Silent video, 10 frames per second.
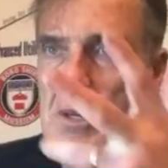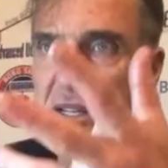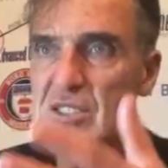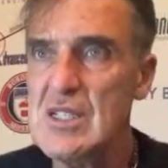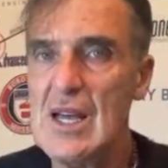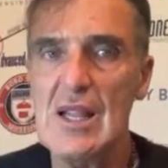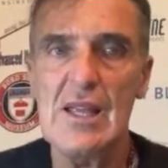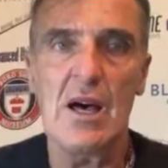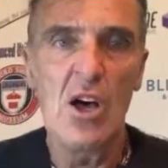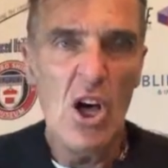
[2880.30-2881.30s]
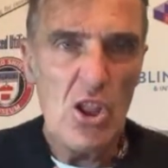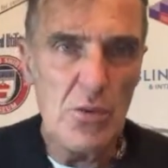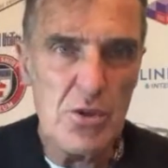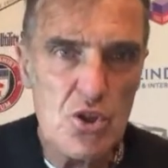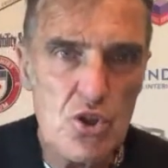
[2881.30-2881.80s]
mentioned it earlier. There
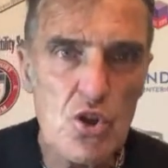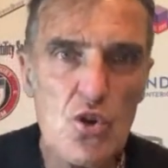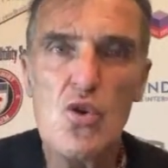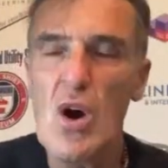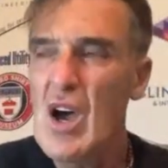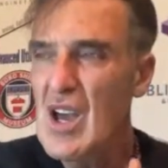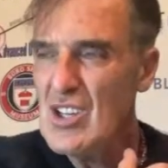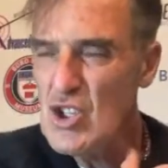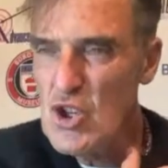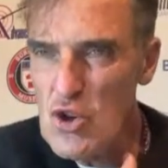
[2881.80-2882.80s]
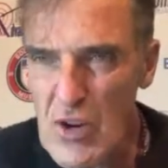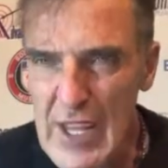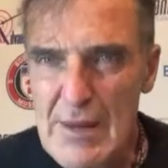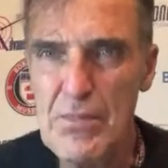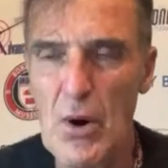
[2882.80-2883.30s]
was
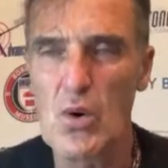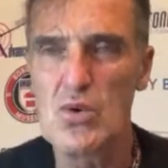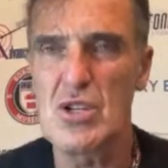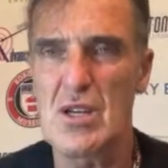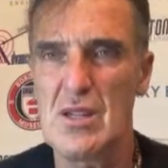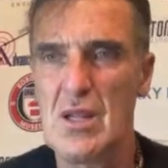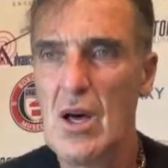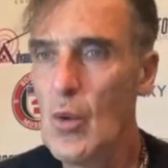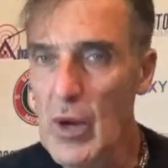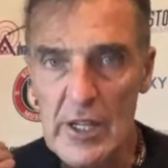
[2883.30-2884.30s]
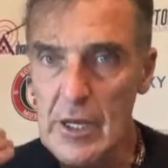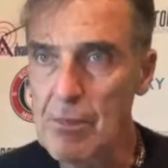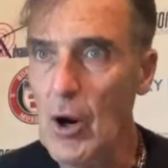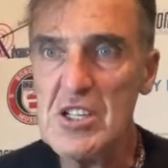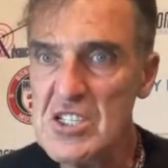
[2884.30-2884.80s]
2 great balls
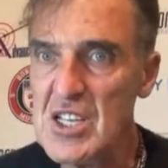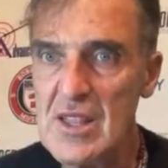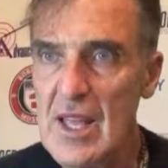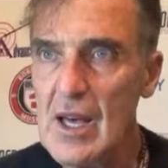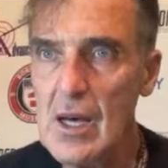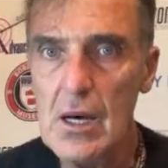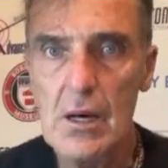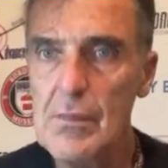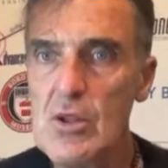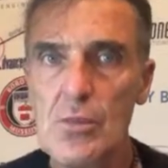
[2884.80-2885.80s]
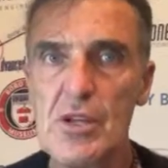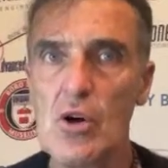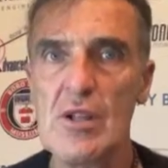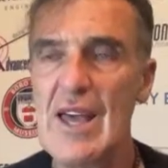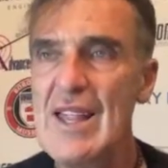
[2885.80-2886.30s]
in. We had the bodies in
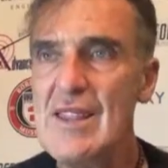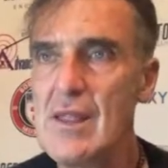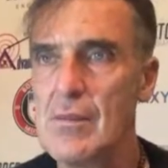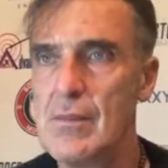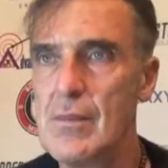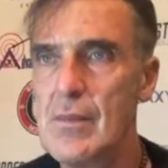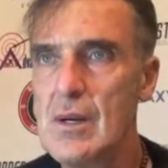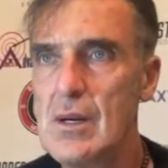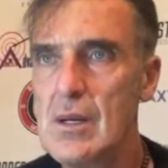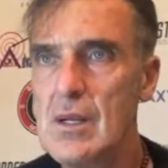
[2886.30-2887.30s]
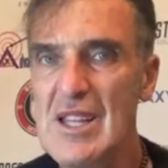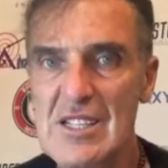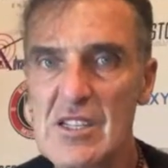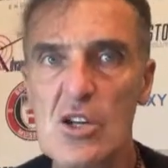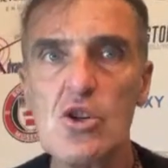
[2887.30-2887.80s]
there, but nobody got on the end of them.
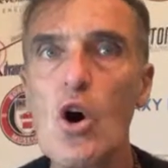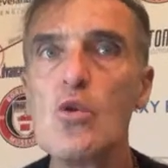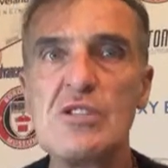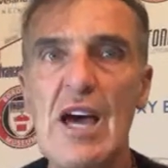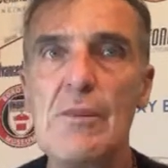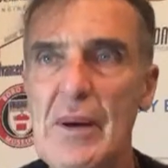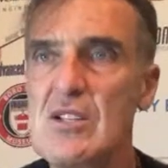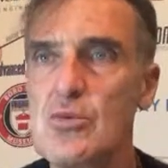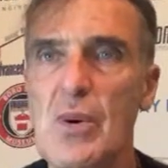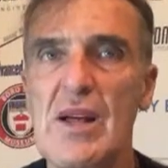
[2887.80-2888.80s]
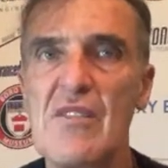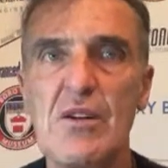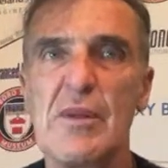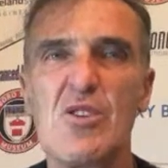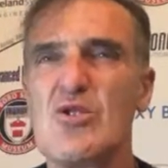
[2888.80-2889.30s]
They're called tap-ins
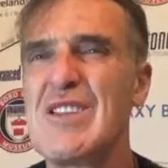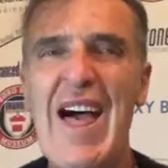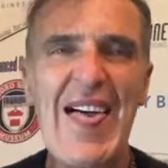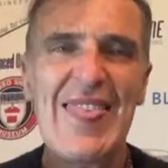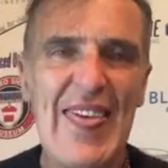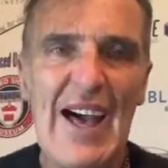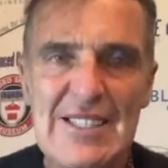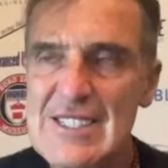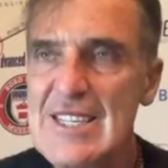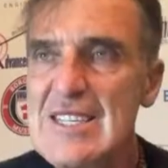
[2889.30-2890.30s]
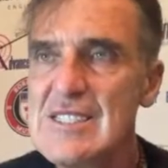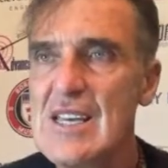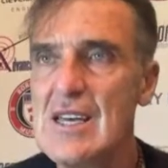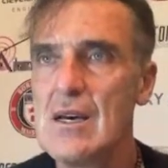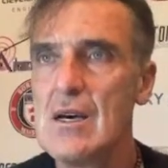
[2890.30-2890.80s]
where everybody goes, that's
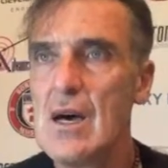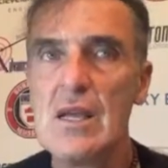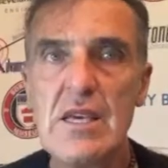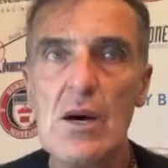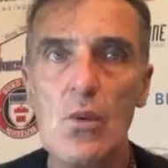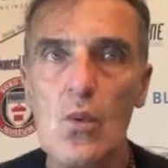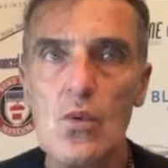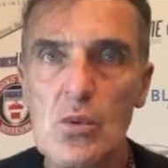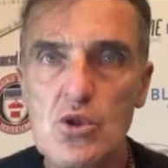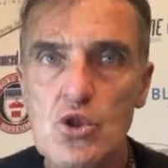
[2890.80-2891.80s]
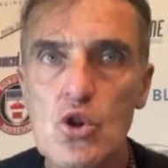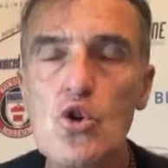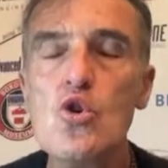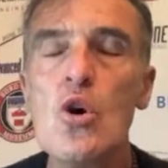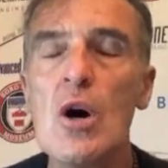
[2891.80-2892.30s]
easy. And yet there was
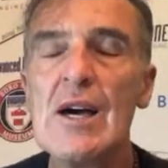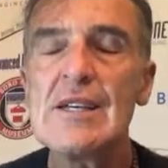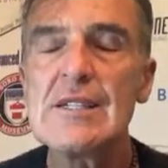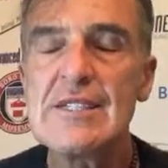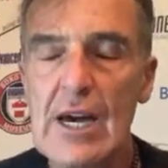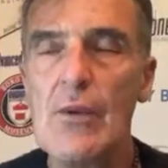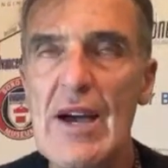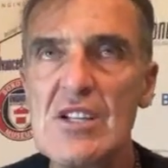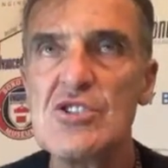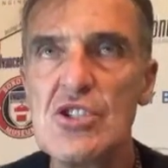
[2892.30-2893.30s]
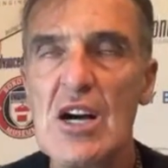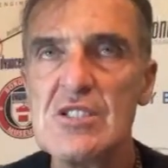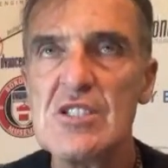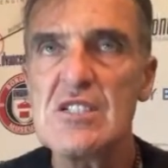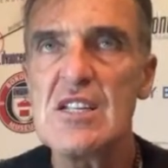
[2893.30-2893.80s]
2 gilt-edged
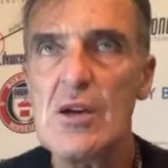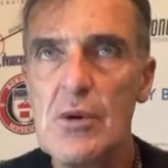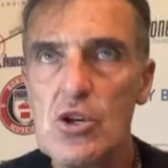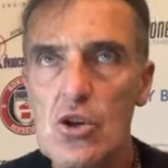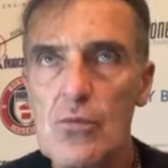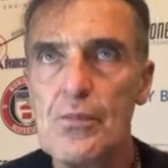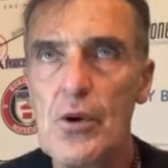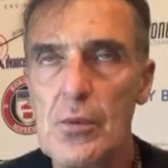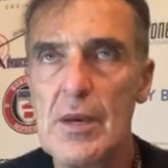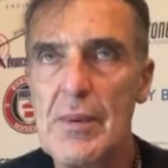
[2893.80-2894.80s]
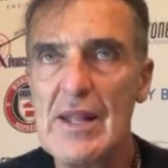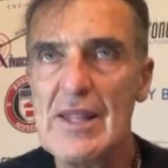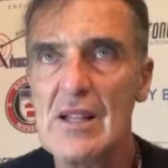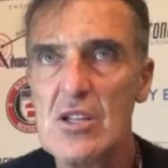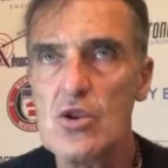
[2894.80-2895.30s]
chances today. We could have put them in bed
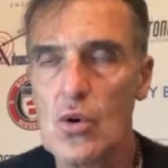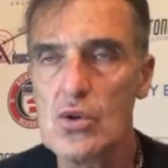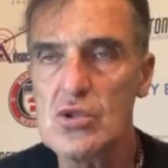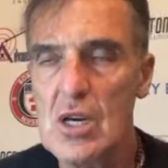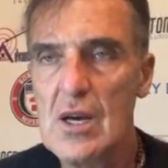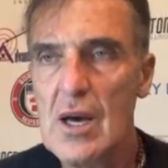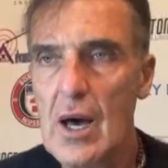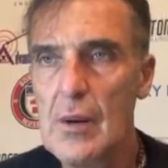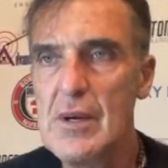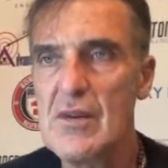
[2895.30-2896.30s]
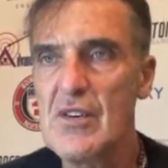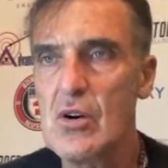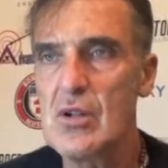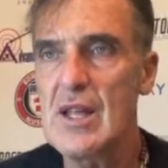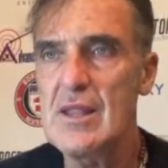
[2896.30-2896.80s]
early doors and we never got on
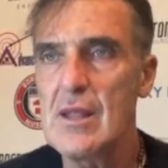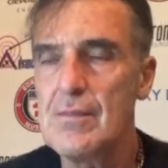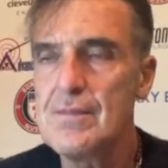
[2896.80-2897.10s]
the end of them.